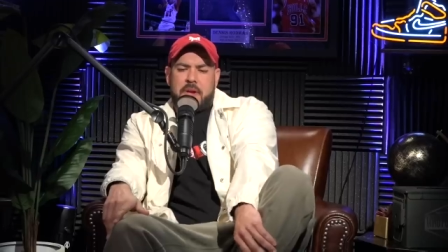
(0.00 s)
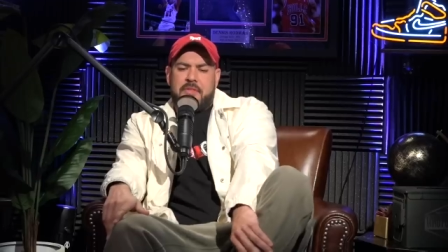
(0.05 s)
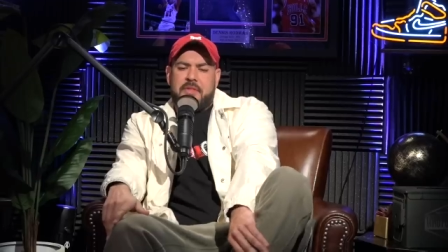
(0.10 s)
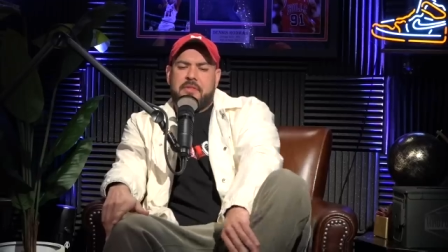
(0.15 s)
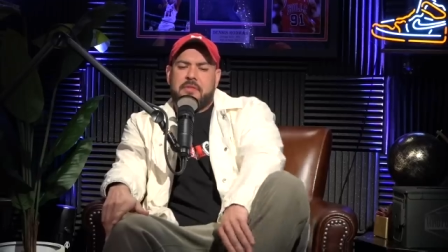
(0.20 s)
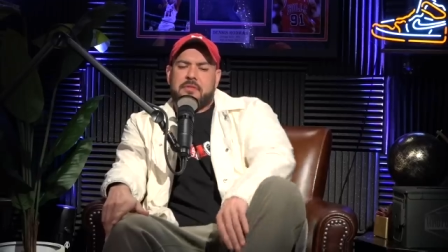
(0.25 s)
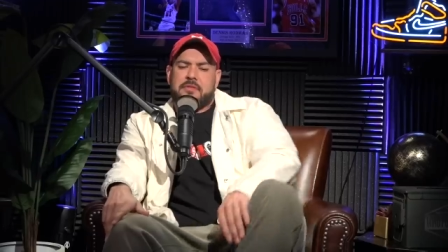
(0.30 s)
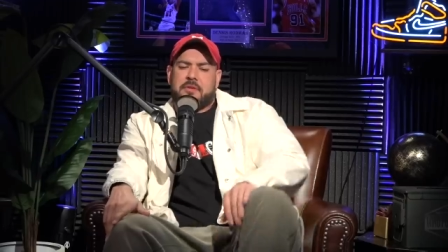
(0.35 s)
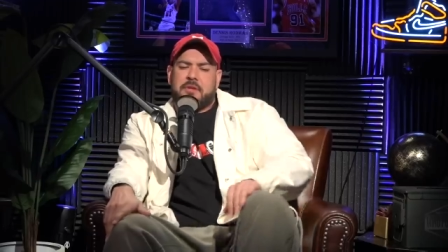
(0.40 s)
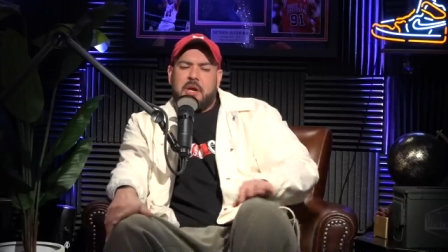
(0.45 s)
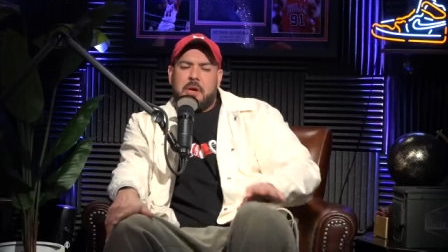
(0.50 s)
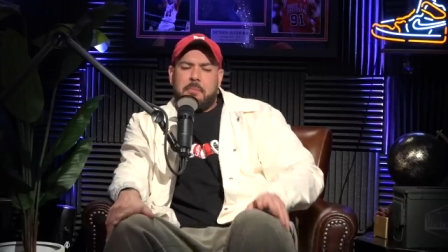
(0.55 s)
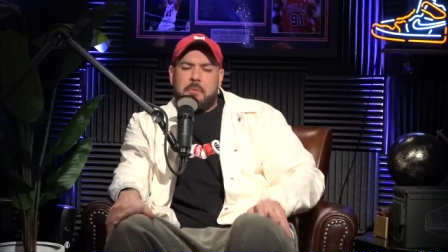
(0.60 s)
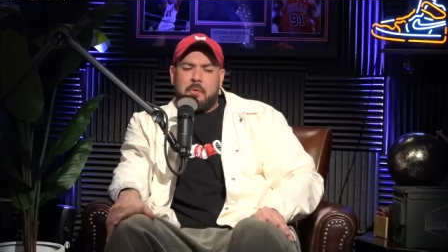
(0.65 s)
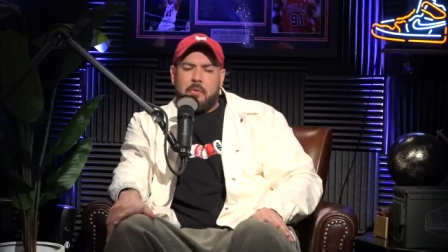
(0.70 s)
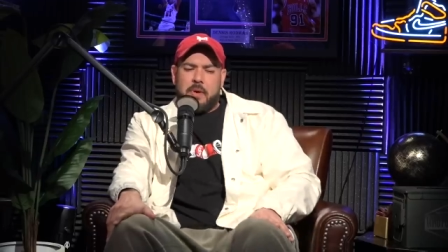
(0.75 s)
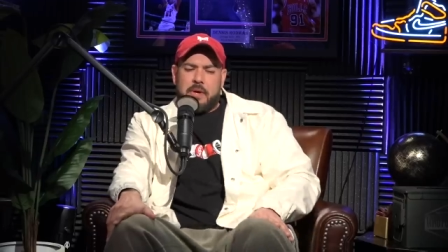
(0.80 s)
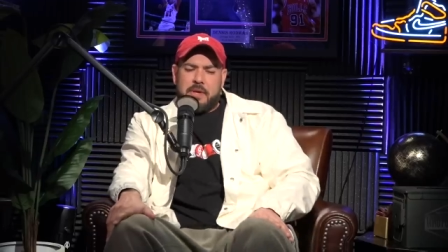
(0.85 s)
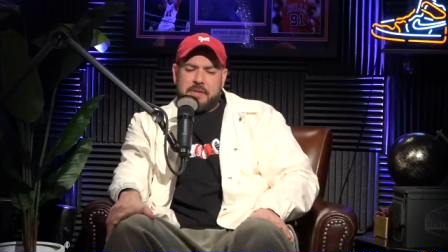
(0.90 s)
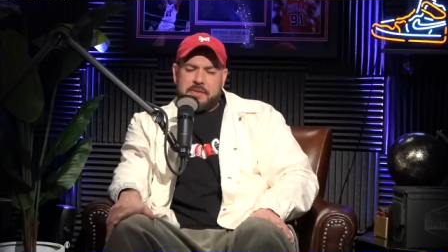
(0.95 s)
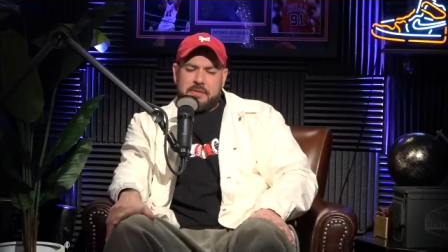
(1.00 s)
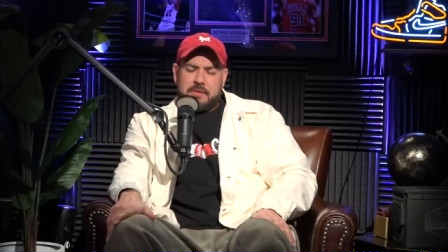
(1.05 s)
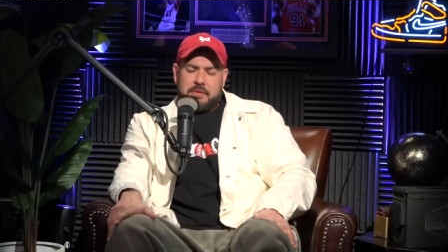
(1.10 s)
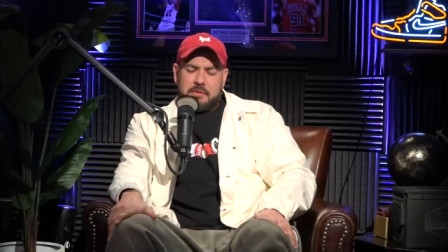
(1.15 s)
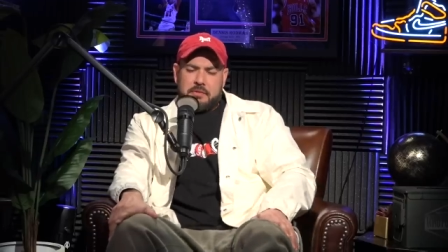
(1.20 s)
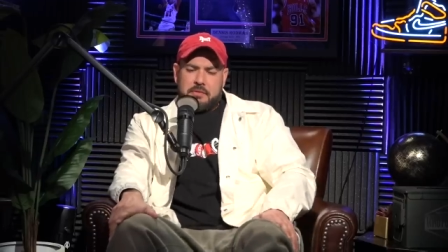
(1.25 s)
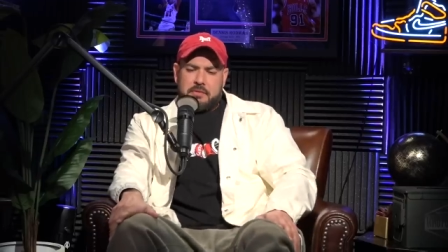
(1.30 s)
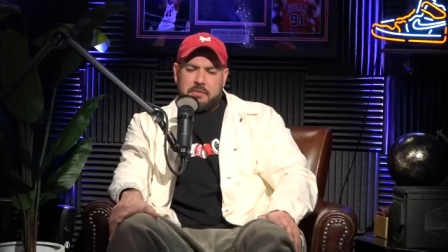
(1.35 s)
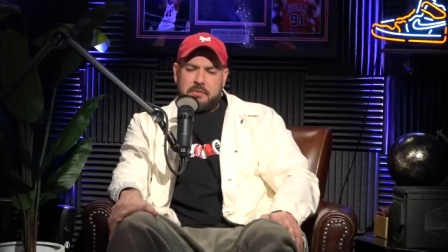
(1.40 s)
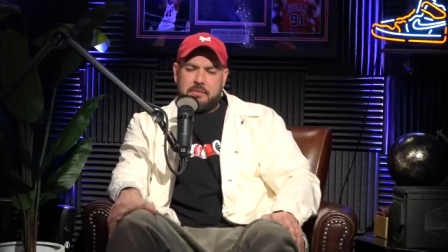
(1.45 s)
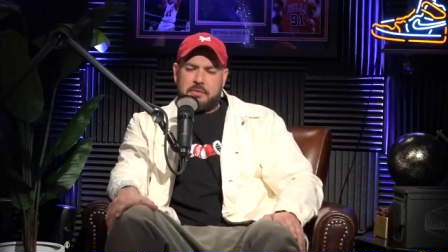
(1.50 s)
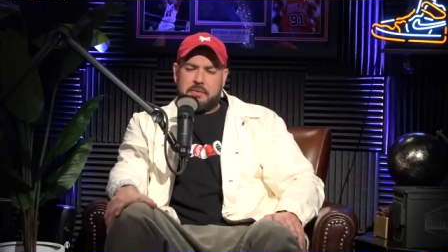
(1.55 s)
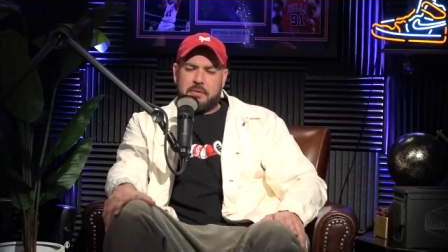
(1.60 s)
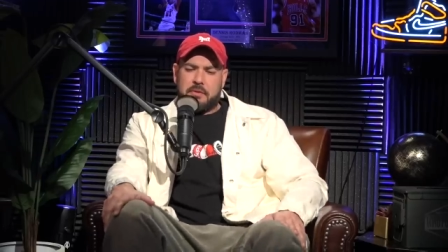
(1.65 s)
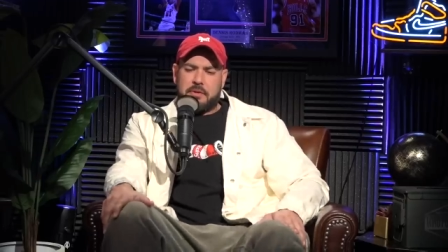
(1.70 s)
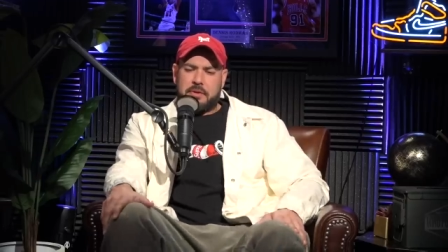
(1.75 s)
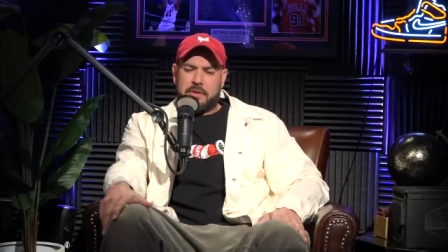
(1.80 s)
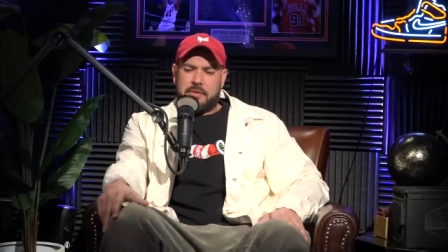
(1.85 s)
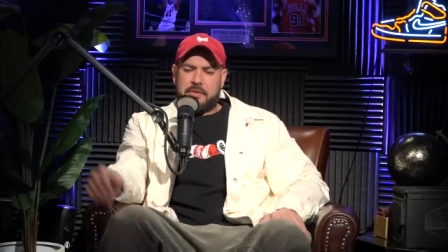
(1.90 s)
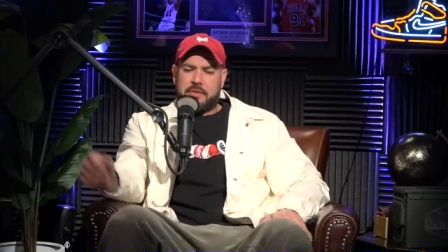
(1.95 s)
I think there's a couple ways to to
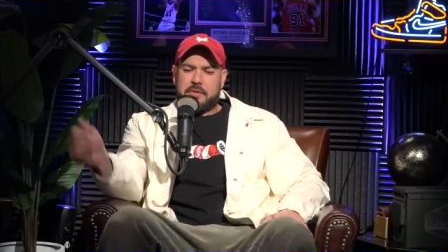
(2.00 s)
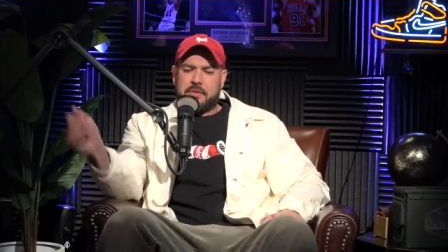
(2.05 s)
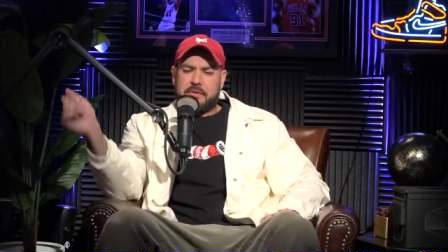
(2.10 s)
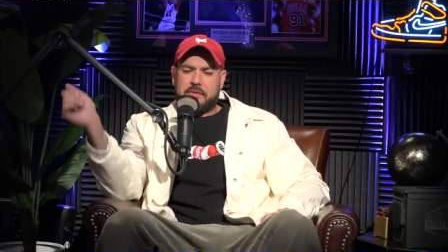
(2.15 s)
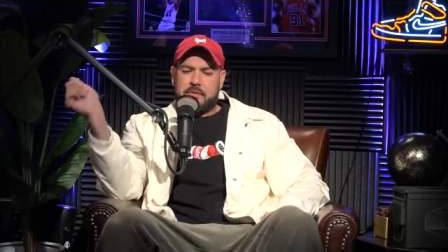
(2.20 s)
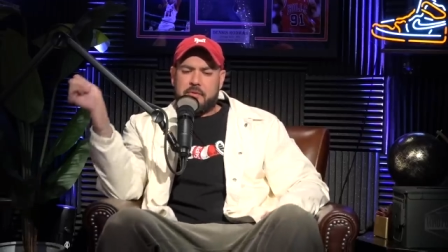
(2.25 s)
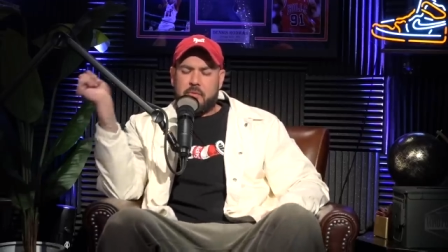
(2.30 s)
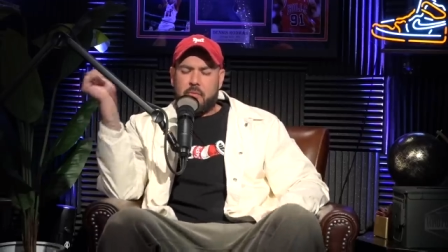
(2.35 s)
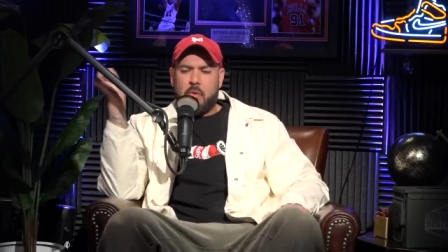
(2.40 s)
look at this.